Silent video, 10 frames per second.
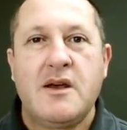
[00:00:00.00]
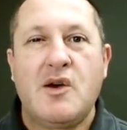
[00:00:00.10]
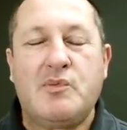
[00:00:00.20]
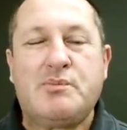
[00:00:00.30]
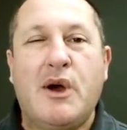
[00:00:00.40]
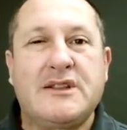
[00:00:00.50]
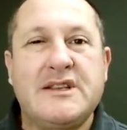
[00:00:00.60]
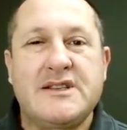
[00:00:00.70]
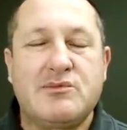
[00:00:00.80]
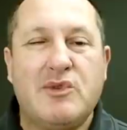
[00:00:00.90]
parties
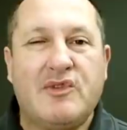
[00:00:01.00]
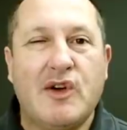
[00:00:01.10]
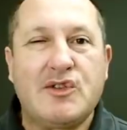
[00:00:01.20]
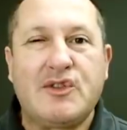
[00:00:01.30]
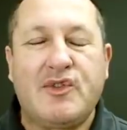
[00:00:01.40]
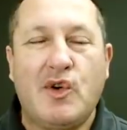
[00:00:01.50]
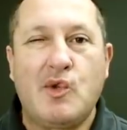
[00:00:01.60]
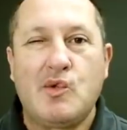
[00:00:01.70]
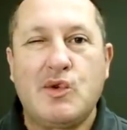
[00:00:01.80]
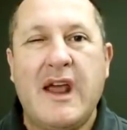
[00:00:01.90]
that we voted for
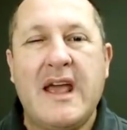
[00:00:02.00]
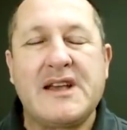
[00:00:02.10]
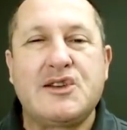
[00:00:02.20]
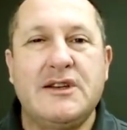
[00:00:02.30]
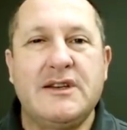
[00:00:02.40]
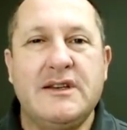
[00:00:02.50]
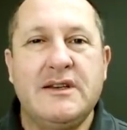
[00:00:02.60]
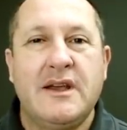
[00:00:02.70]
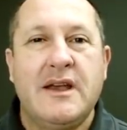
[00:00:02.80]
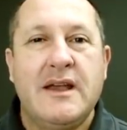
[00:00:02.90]
would actually
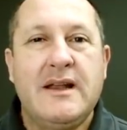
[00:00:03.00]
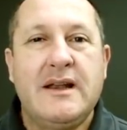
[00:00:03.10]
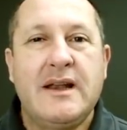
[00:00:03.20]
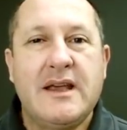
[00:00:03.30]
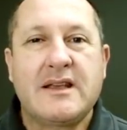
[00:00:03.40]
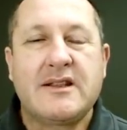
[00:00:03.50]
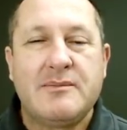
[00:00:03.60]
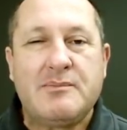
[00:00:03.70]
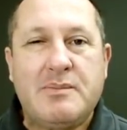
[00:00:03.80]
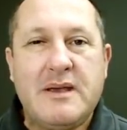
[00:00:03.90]
elect
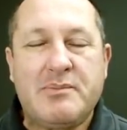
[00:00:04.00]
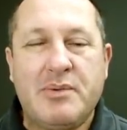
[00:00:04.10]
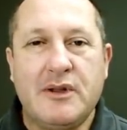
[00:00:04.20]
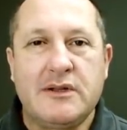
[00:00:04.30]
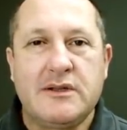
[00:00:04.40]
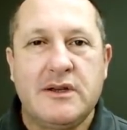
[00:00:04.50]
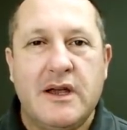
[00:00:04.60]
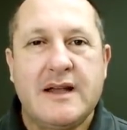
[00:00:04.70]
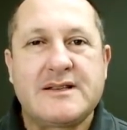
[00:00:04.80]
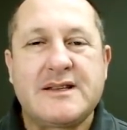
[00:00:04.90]
people
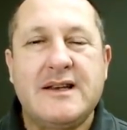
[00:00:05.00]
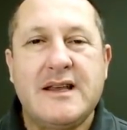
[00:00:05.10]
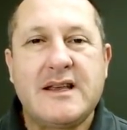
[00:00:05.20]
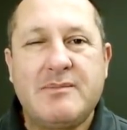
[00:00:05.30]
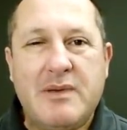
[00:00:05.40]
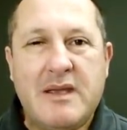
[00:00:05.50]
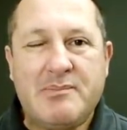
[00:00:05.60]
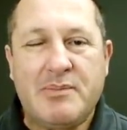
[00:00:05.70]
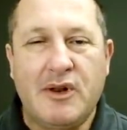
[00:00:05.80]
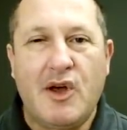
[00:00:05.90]
and select
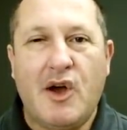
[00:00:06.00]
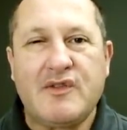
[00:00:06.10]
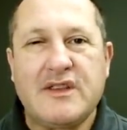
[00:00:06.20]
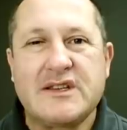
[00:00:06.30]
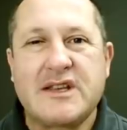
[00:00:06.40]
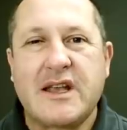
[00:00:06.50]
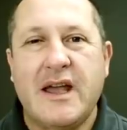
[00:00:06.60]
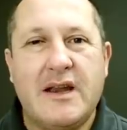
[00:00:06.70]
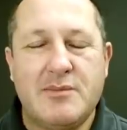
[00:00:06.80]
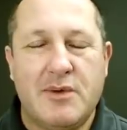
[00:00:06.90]
people of this
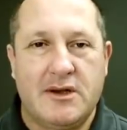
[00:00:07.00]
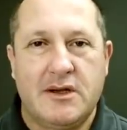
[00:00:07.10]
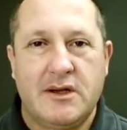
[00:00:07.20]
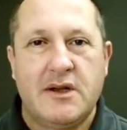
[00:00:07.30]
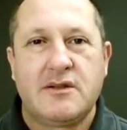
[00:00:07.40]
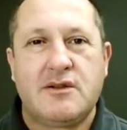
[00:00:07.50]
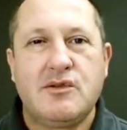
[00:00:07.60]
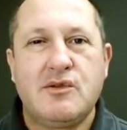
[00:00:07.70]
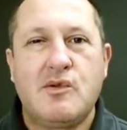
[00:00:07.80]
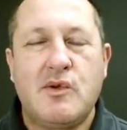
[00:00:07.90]
caliber
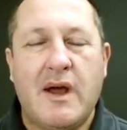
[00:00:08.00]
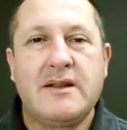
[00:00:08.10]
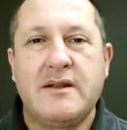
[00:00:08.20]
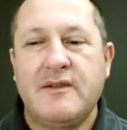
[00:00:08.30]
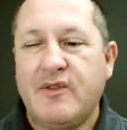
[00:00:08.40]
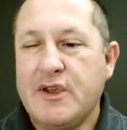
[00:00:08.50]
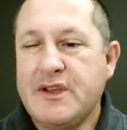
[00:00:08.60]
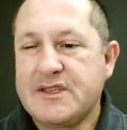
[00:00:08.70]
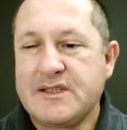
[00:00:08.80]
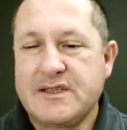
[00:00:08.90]
to run, for
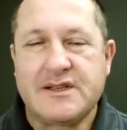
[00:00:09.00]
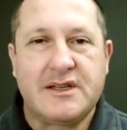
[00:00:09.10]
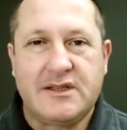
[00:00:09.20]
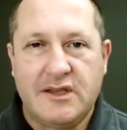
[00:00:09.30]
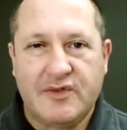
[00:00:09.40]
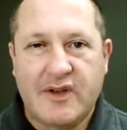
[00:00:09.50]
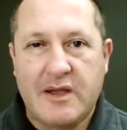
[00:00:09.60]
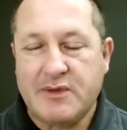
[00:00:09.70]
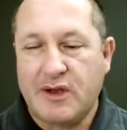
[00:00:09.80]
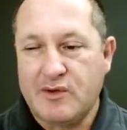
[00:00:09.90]
instance, the city of
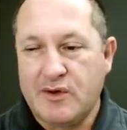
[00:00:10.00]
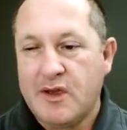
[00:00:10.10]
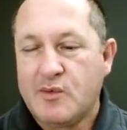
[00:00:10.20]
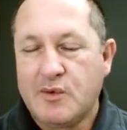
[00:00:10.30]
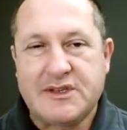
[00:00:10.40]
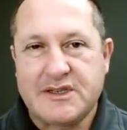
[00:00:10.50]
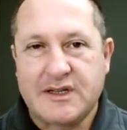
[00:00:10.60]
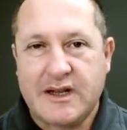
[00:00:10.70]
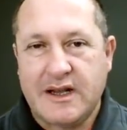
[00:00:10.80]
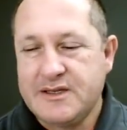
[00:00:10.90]
Cape Town, which is the
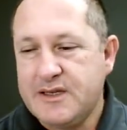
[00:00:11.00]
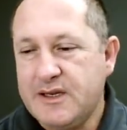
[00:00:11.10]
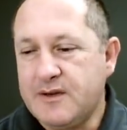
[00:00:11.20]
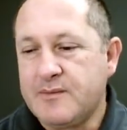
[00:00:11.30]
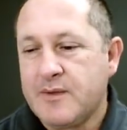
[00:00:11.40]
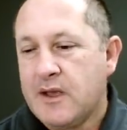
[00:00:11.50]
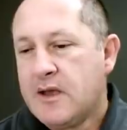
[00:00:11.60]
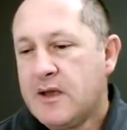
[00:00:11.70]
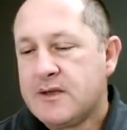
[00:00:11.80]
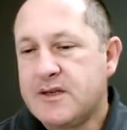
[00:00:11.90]
case here.
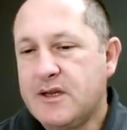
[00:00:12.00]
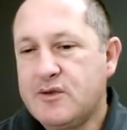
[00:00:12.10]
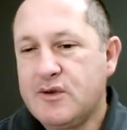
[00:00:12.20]
So